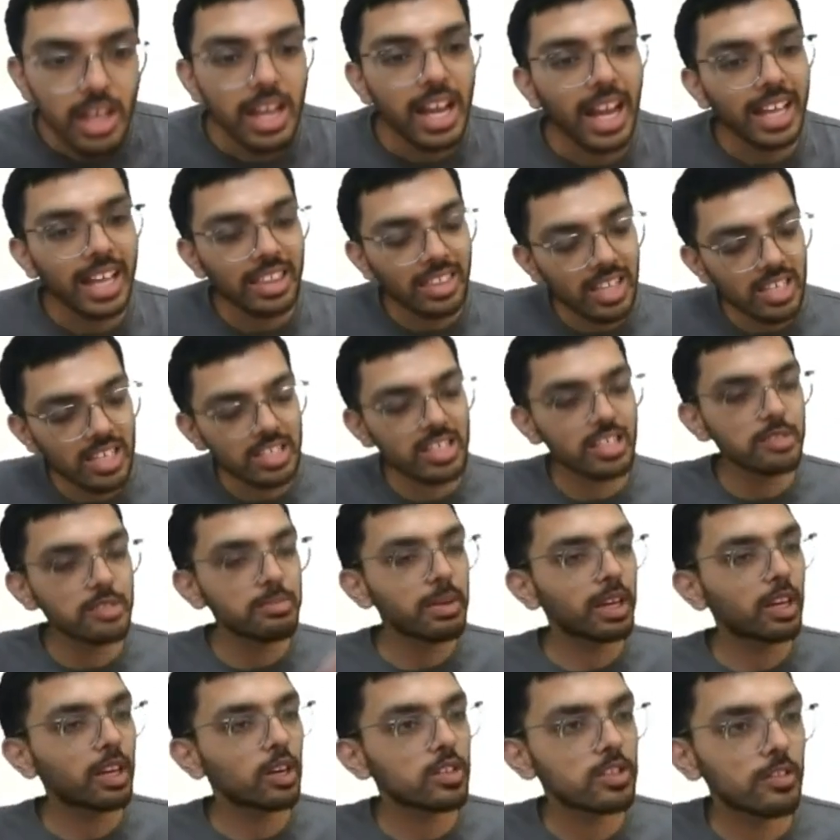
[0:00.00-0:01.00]
And this is
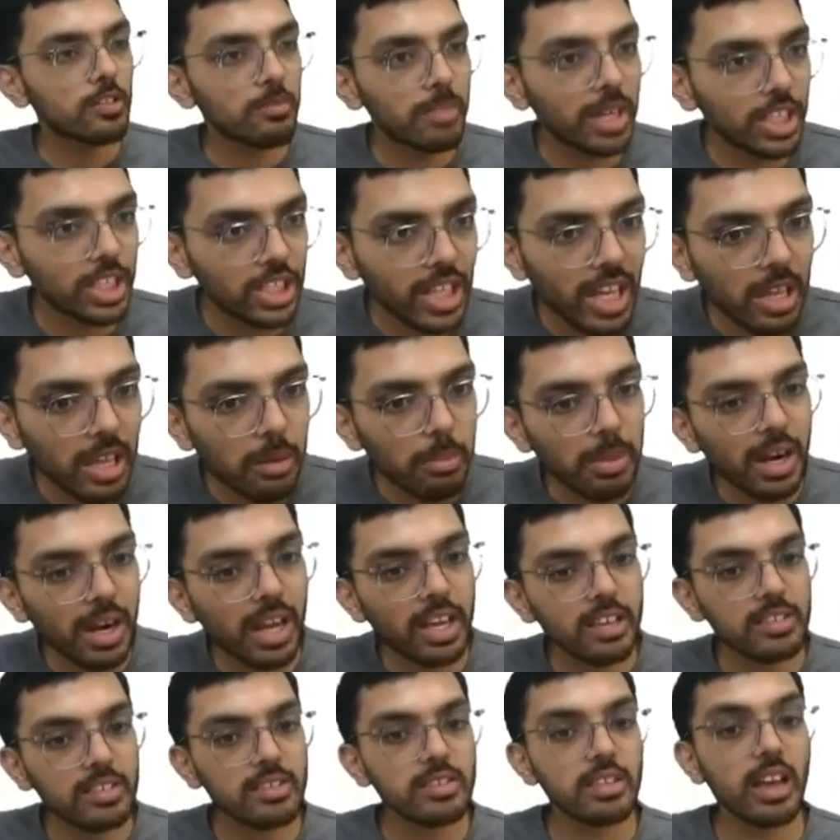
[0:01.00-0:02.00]
because of my share
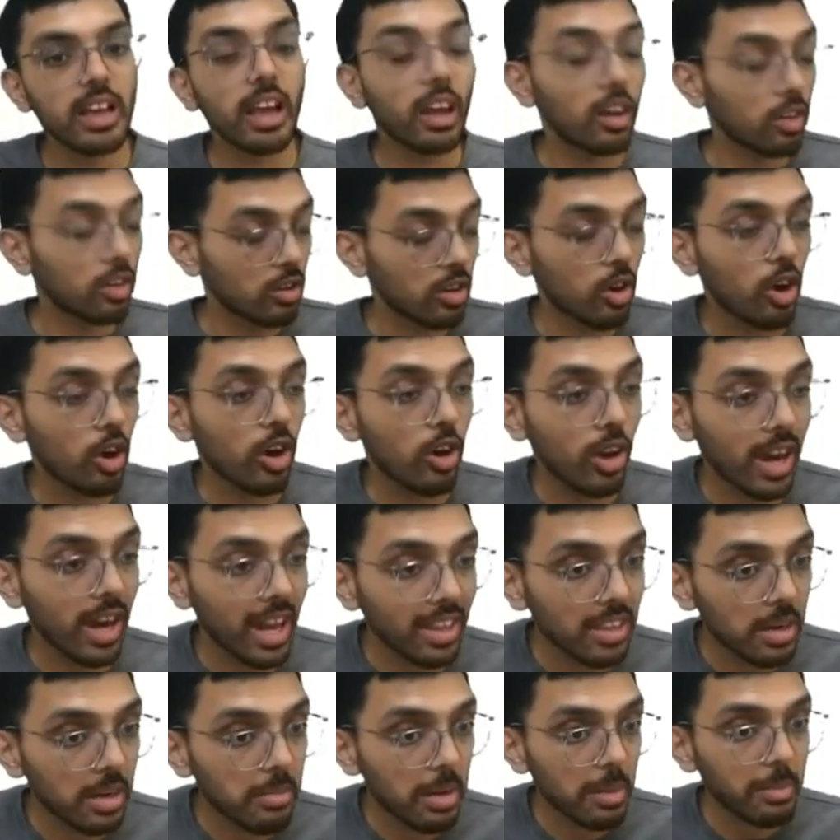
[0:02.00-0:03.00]
price, or
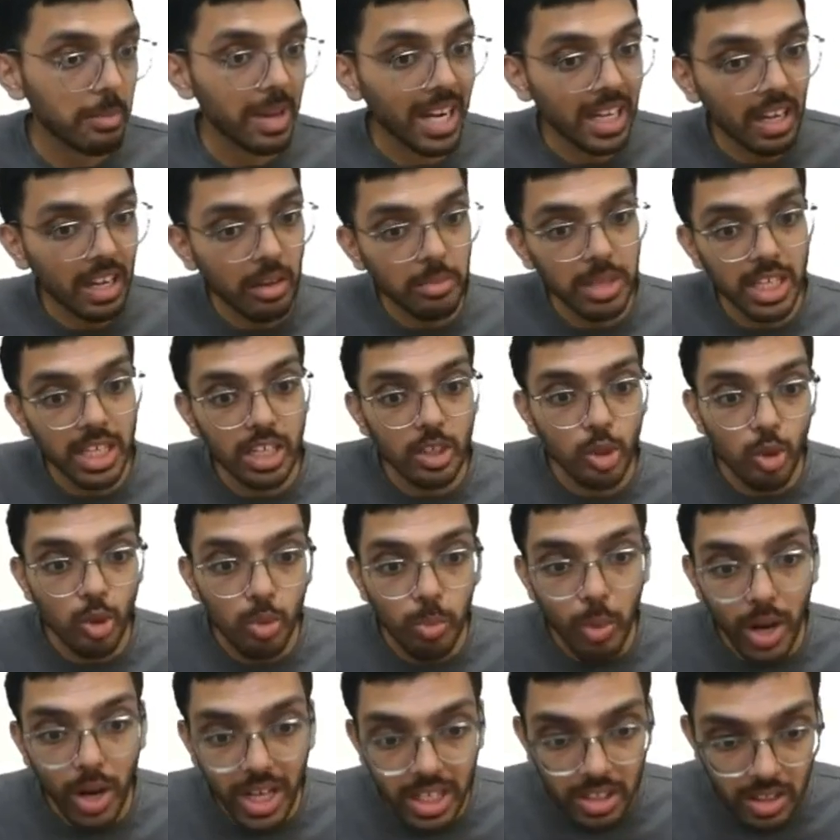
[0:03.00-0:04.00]
rather my beta being
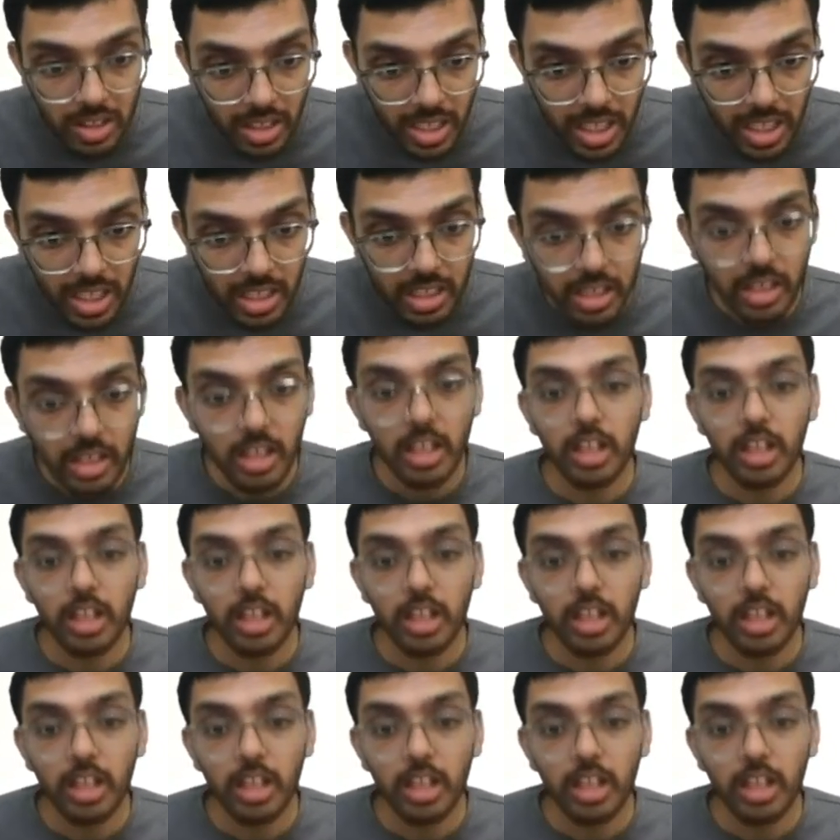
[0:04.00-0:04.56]
2.3,